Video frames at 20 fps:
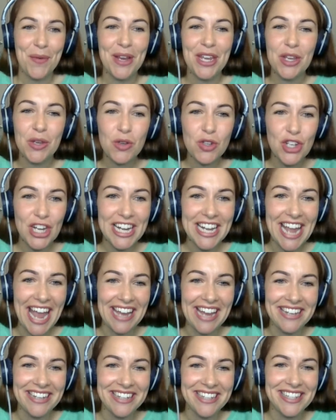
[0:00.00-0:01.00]
We usually
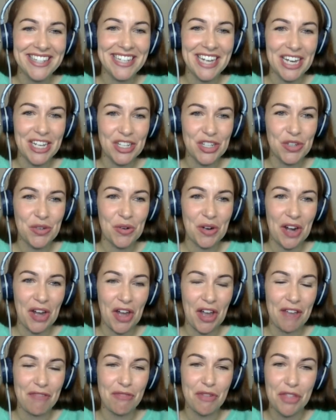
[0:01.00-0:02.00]
end Stage Door
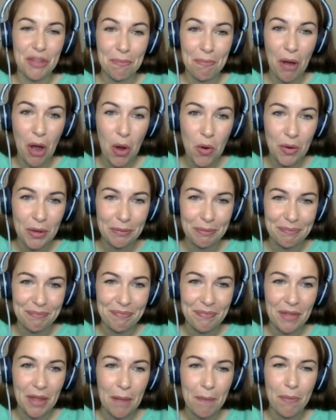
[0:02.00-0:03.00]
Live with a poem,
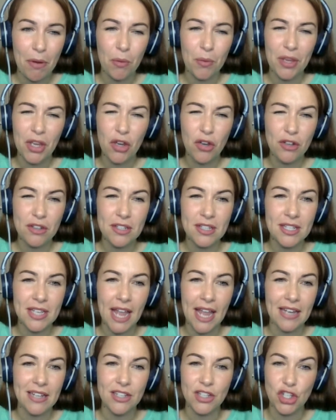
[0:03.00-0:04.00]
but we couldn't
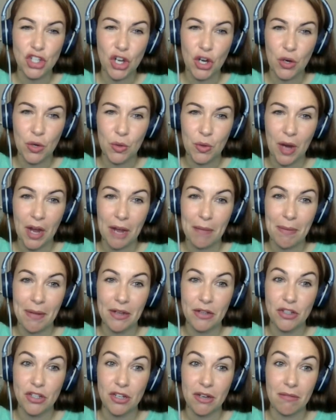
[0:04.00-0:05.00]
end a show
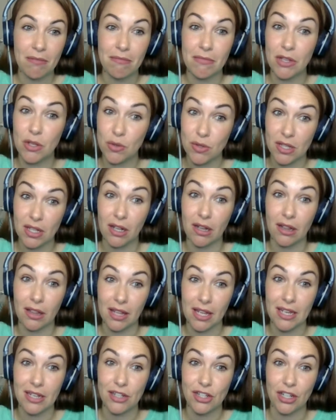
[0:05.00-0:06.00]
about musical
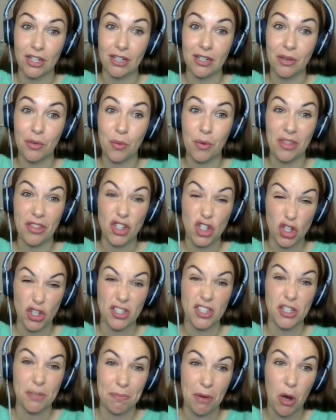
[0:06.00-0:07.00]
theatre with
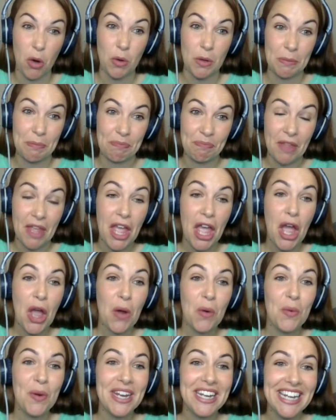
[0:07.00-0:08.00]
just a poem.
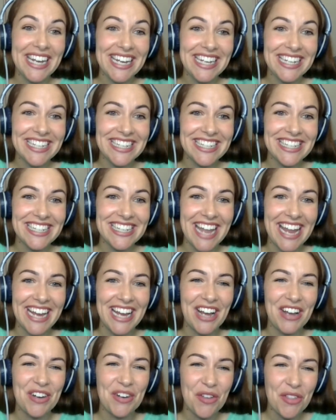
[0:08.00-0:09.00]
We needed to
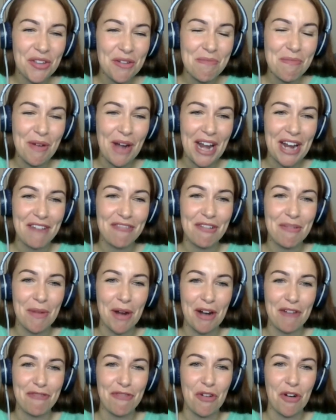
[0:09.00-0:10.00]
take another break from
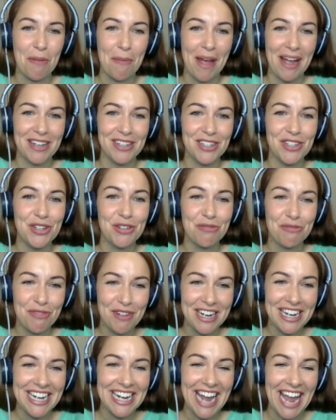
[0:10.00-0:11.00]
our format to
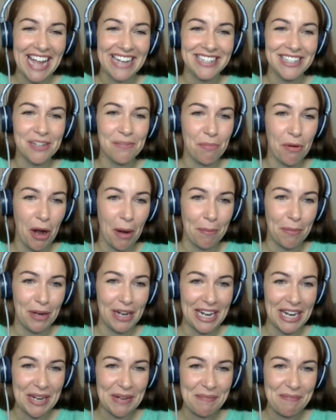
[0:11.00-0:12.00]
really end it
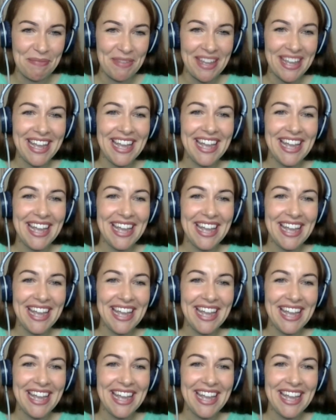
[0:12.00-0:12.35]
properly.